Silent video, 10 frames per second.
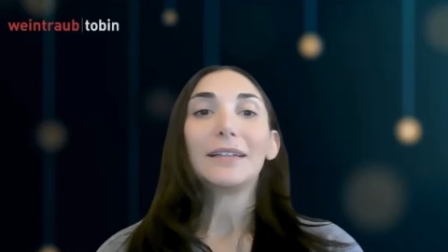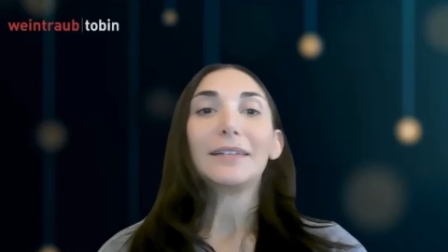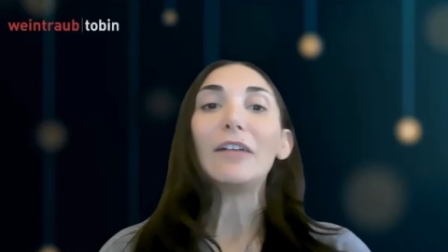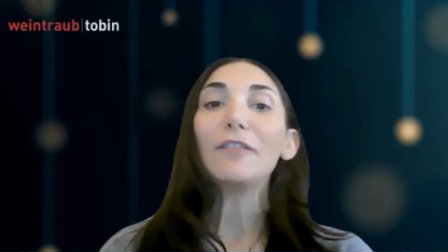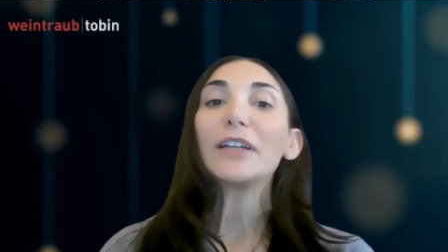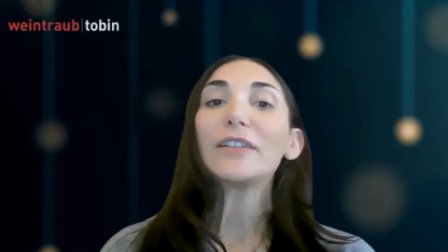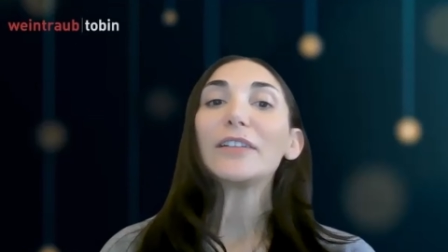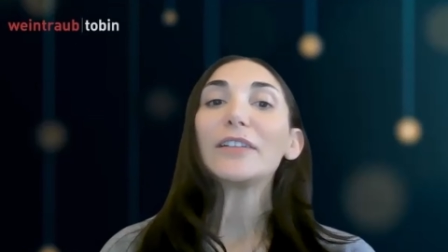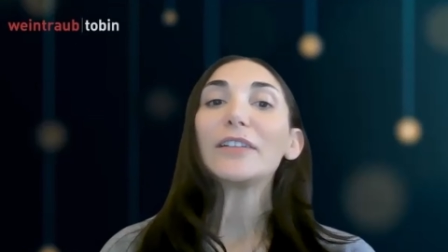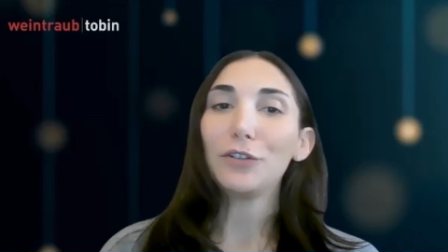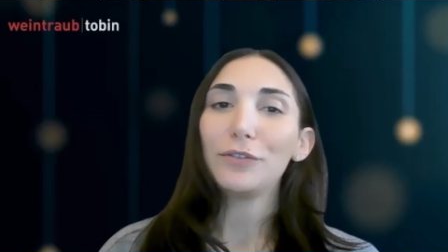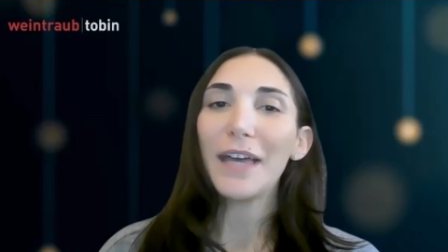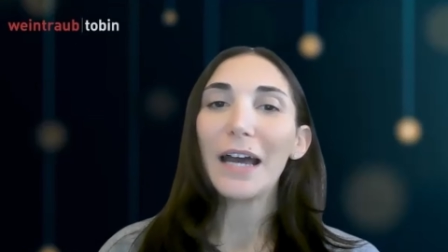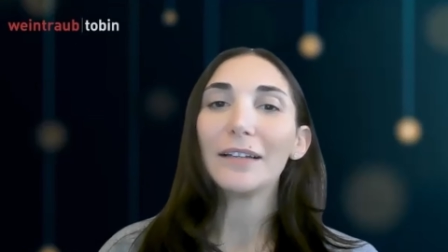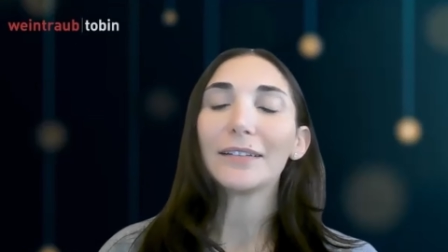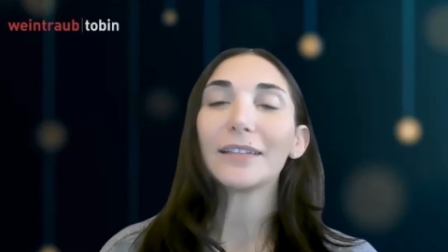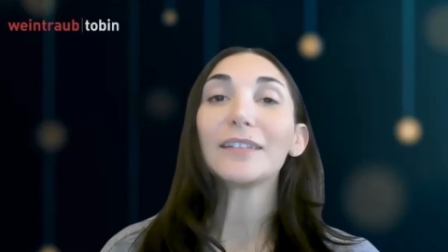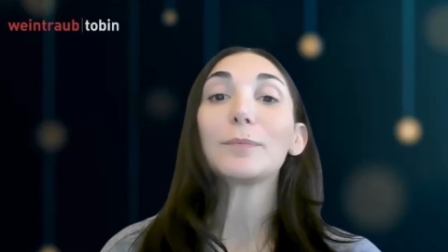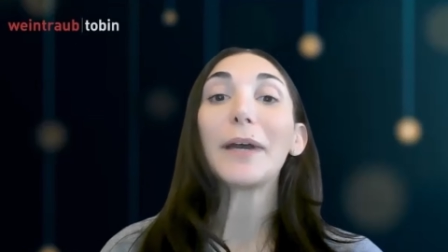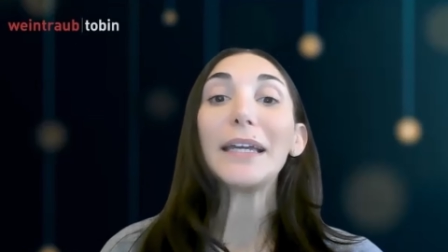Netflix argued that
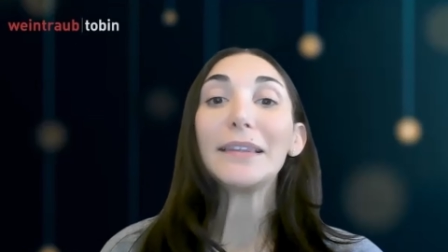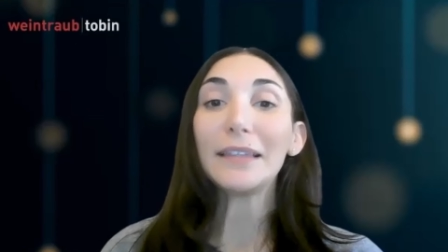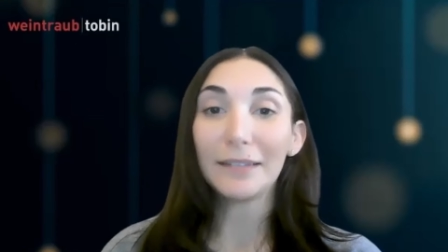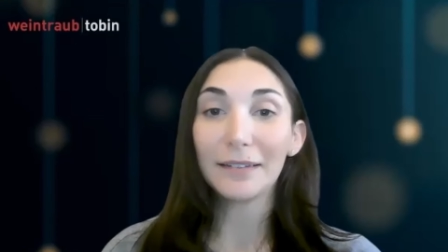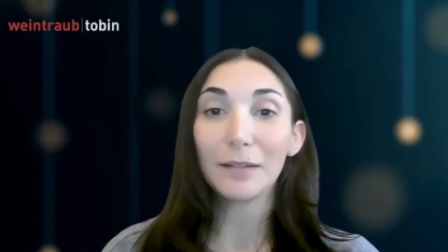despite these